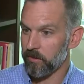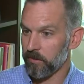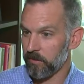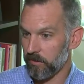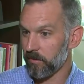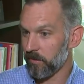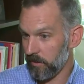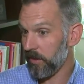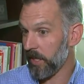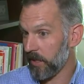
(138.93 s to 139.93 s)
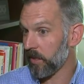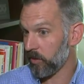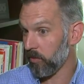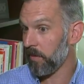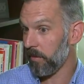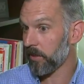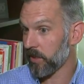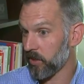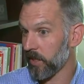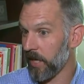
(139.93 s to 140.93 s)
to think that the
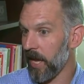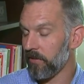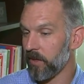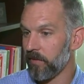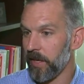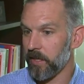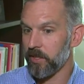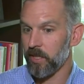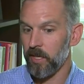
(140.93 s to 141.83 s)
Republicans are going to have an advantage.